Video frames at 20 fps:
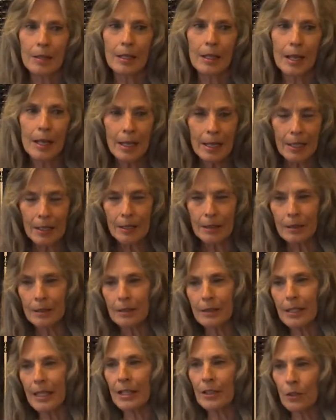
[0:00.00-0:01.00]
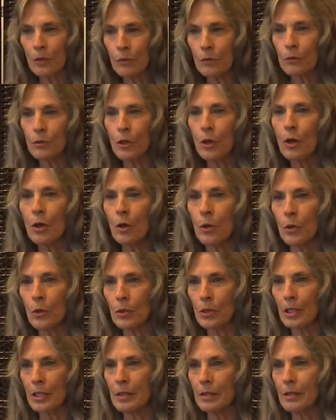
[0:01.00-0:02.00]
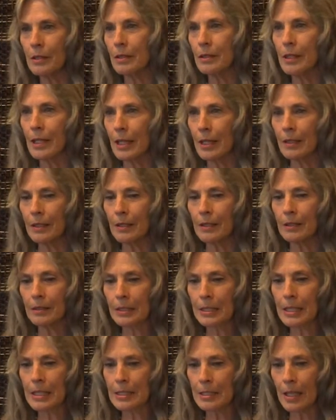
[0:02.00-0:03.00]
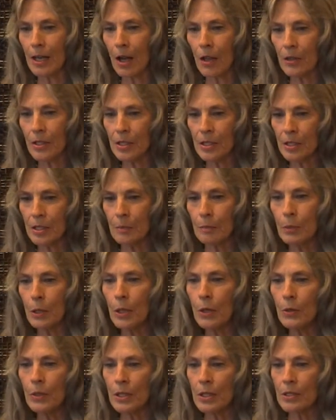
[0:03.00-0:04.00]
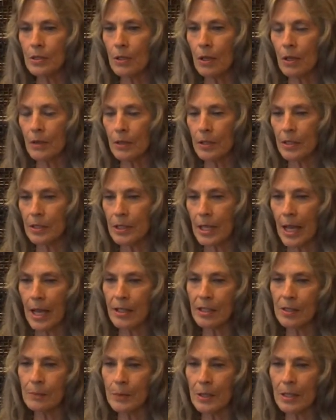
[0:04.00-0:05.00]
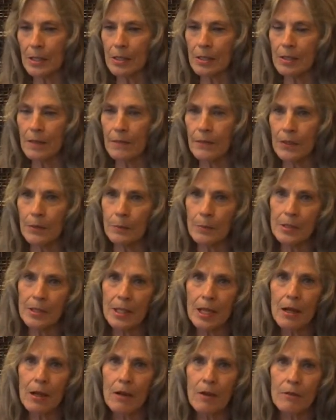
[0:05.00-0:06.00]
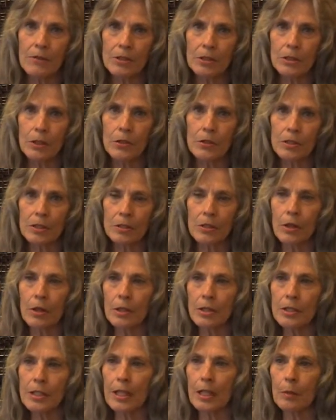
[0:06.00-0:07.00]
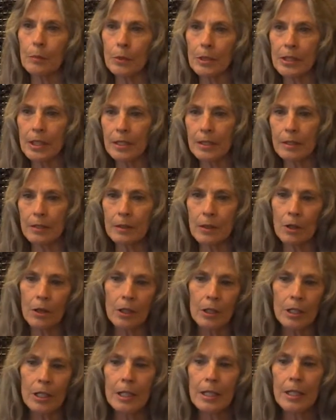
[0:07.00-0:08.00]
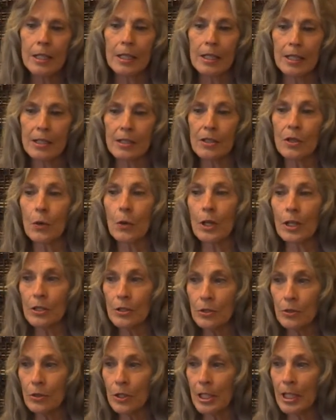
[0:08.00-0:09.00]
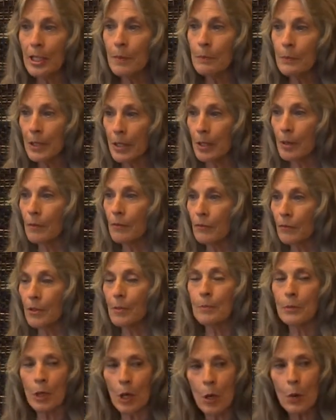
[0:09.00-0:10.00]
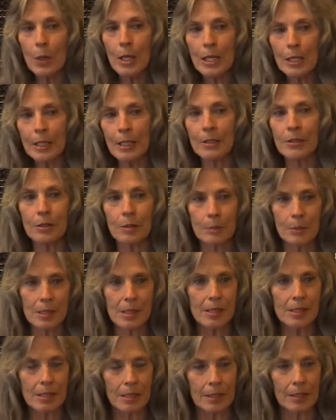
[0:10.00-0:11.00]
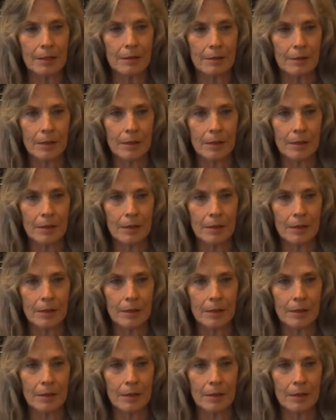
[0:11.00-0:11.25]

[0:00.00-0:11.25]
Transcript: And they don't know that, that these, all these components, all these aspects of themselves, closing the heart down, protecting the heart, is going to keep them from knowing intimacy.